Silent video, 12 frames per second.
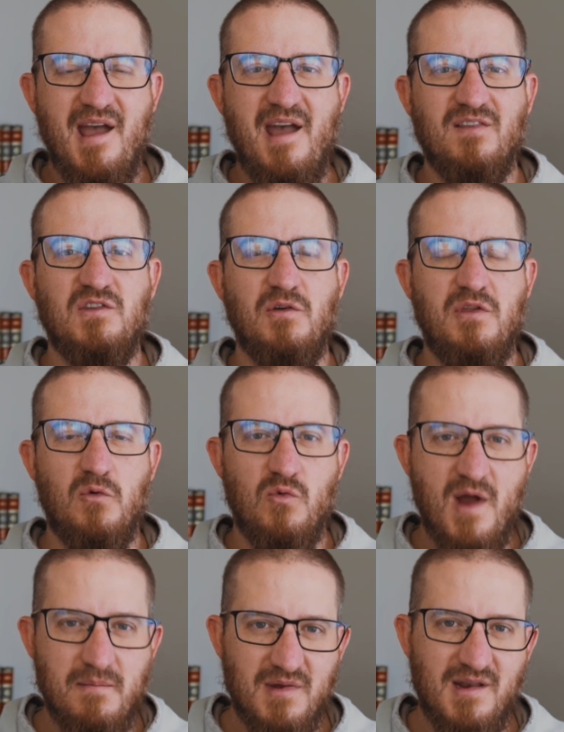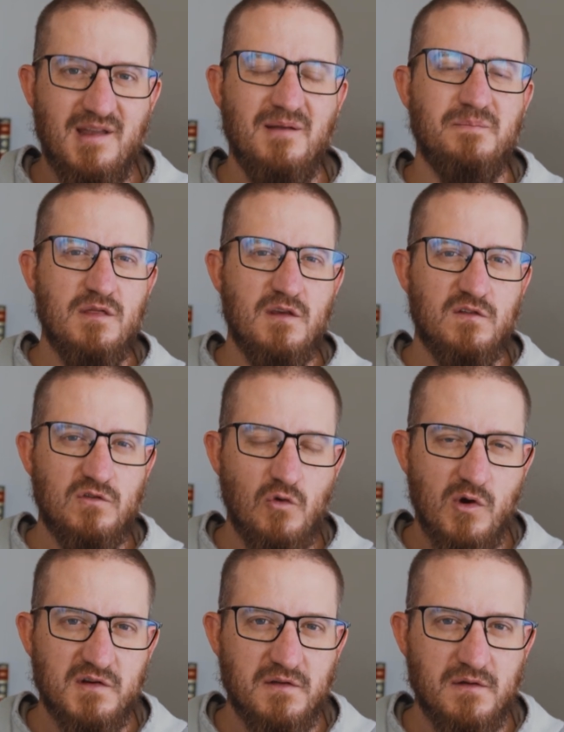And so the remedy, the
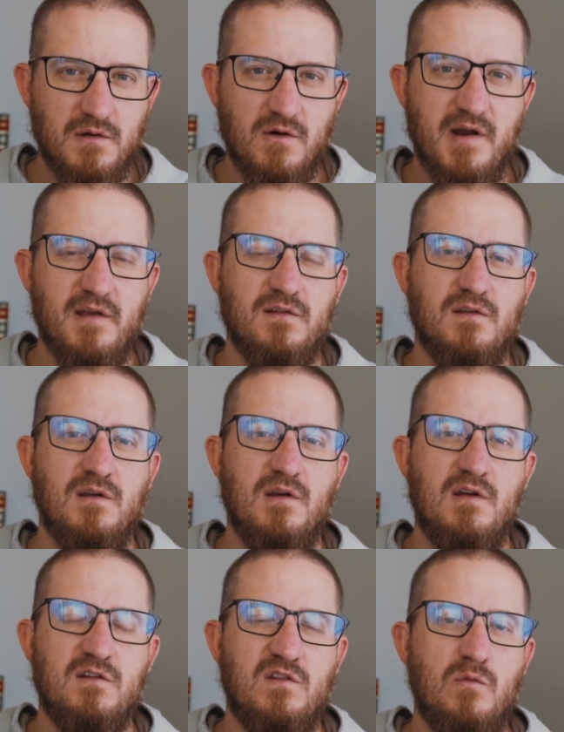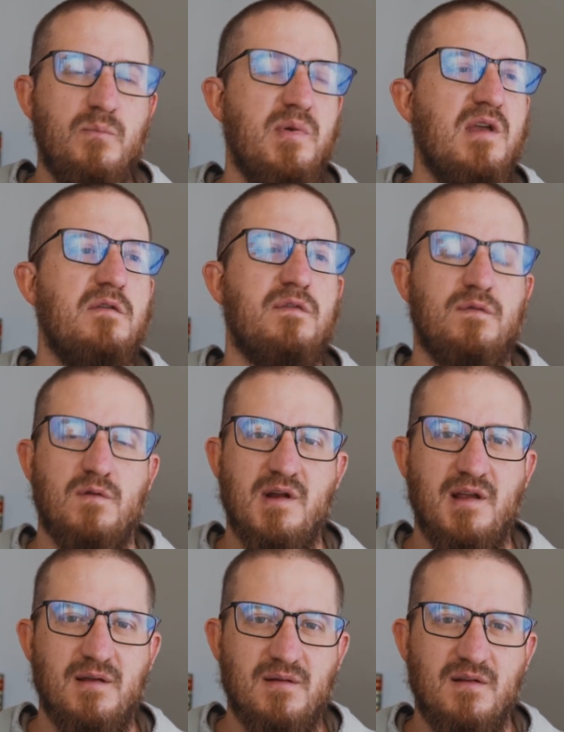source of the grace, to be
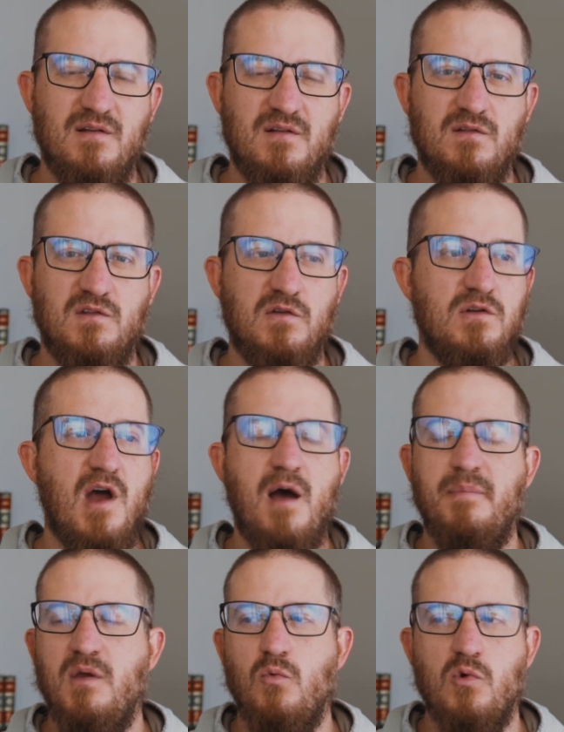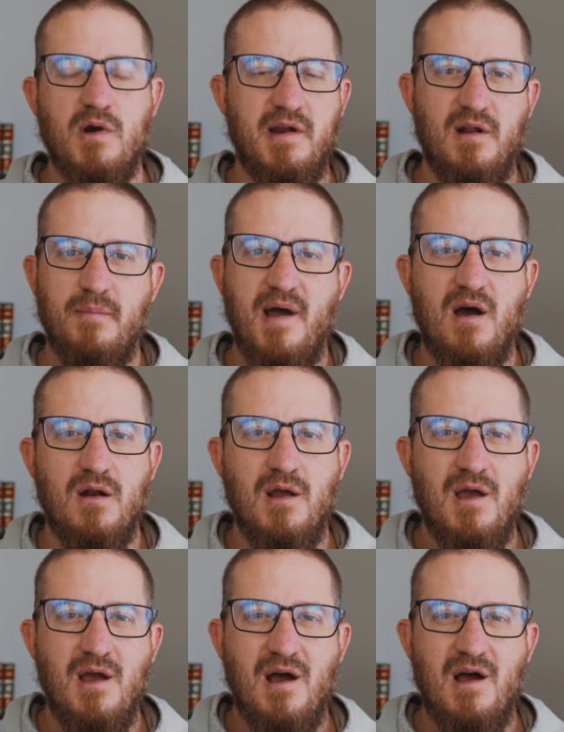free, to not be worried about
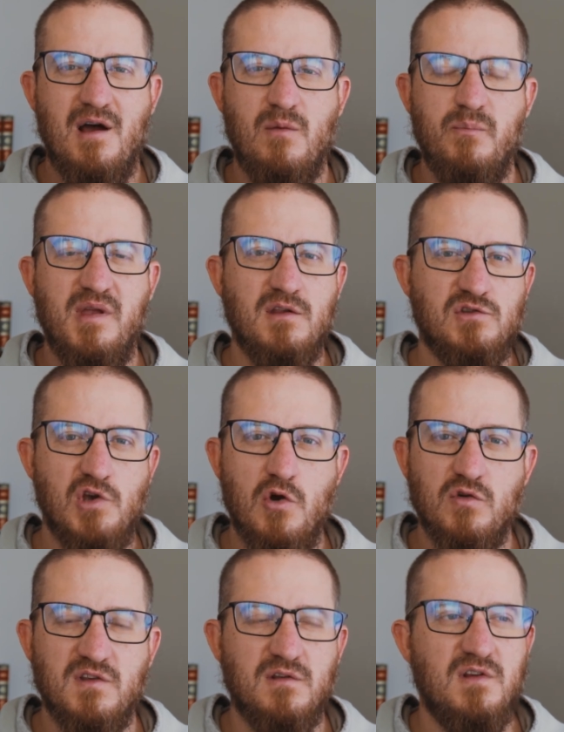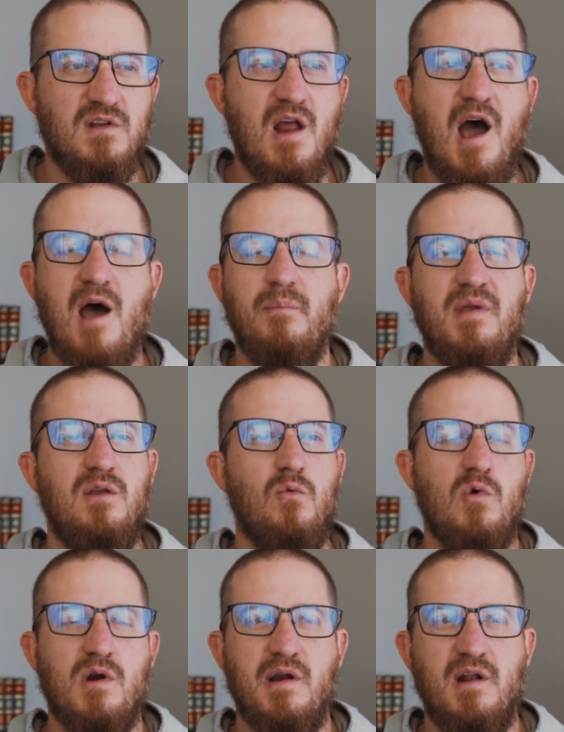uh, being chosen, to not being
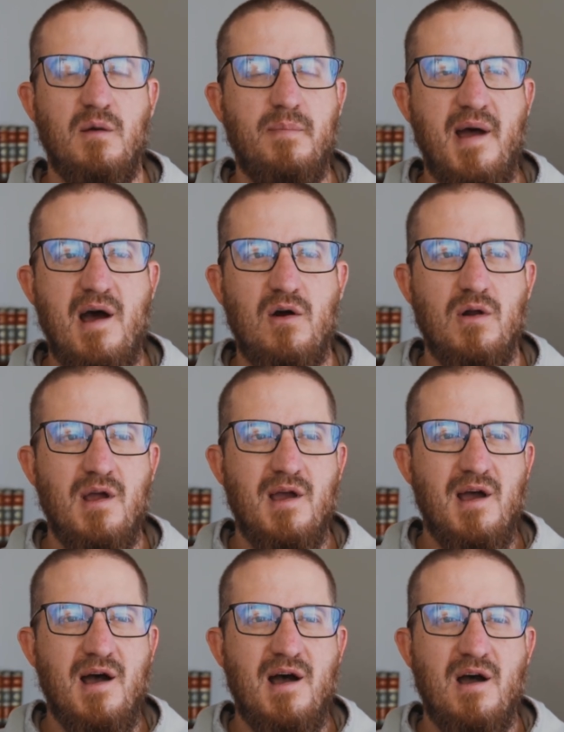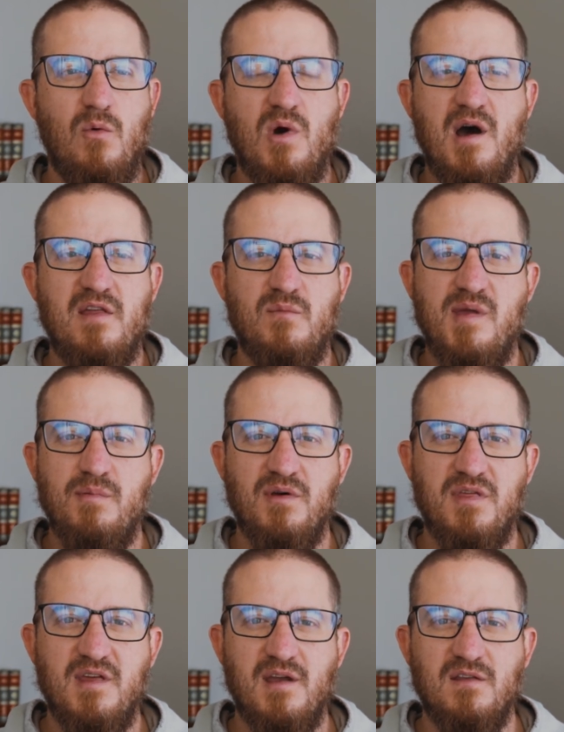worried about uh, what other people
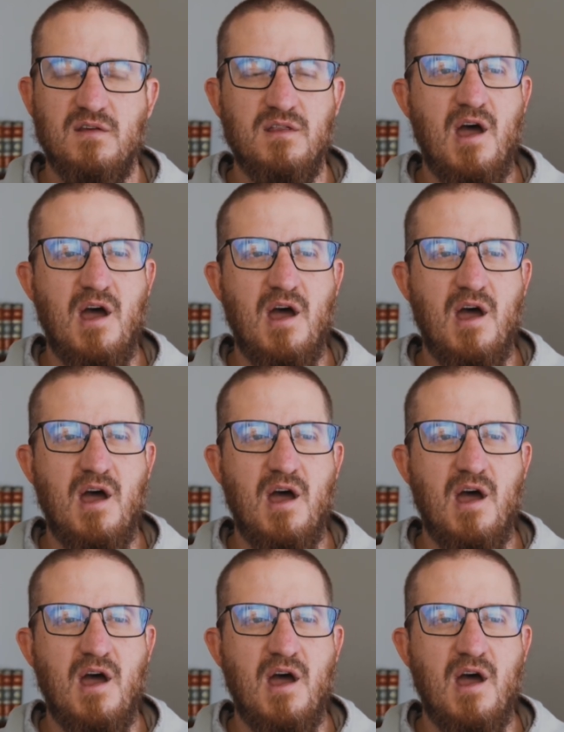think, to